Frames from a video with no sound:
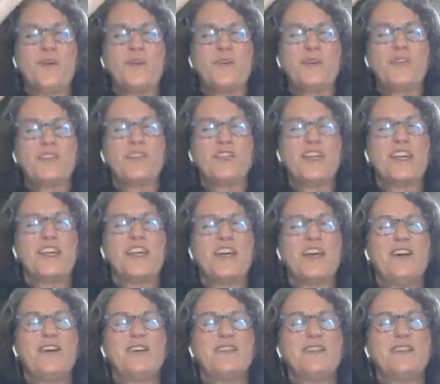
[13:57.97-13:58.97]
Shine
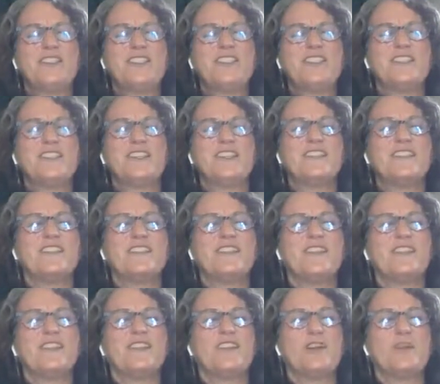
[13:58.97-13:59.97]
out and
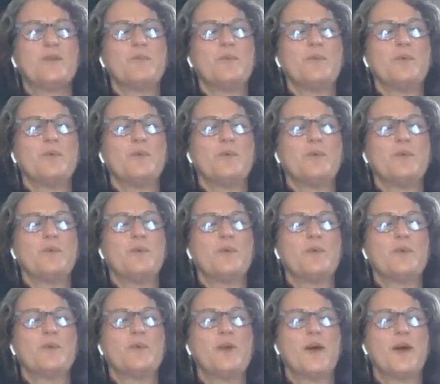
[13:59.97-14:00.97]
send it up through
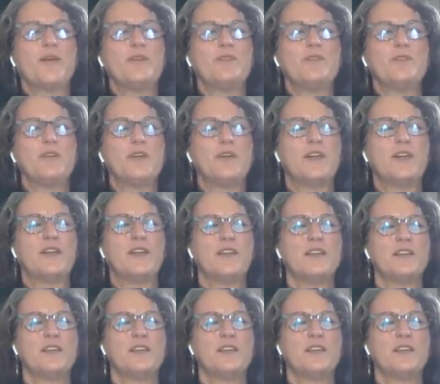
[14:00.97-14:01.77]
the crown of your head.